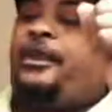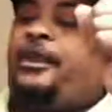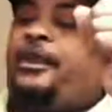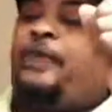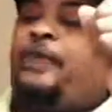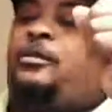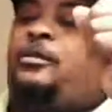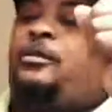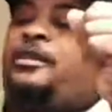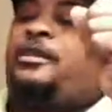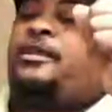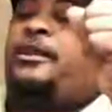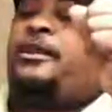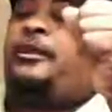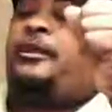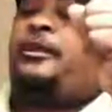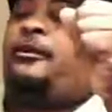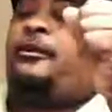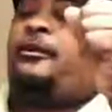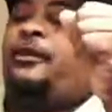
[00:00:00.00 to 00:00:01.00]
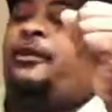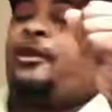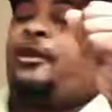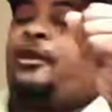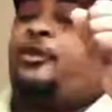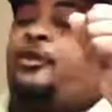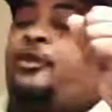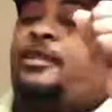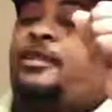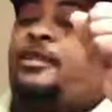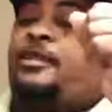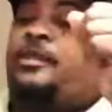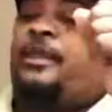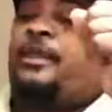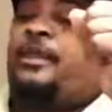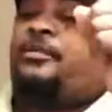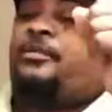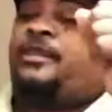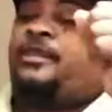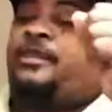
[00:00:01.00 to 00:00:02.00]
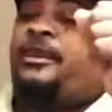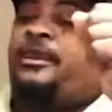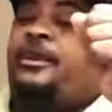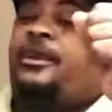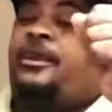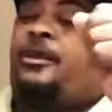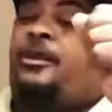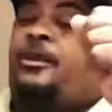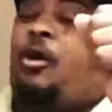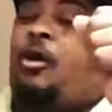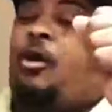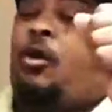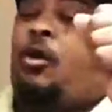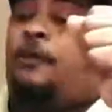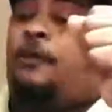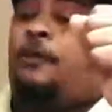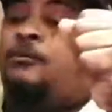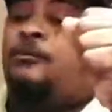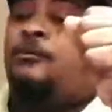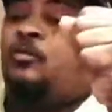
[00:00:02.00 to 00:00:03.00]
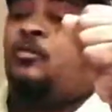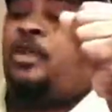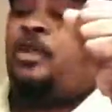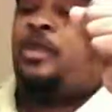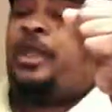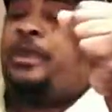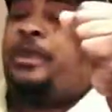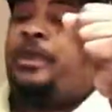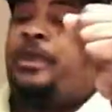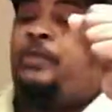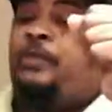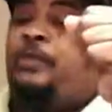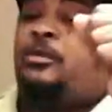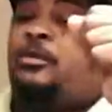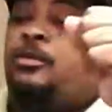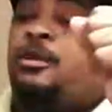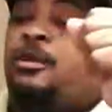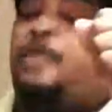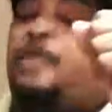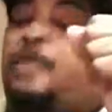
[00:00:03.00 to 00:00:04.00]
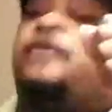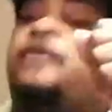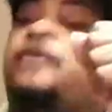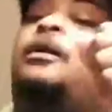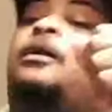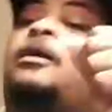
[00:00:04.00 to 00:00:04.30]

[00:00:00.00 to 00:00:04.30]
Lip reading: He was sitting there. You could see him sitting in the car, and he was looking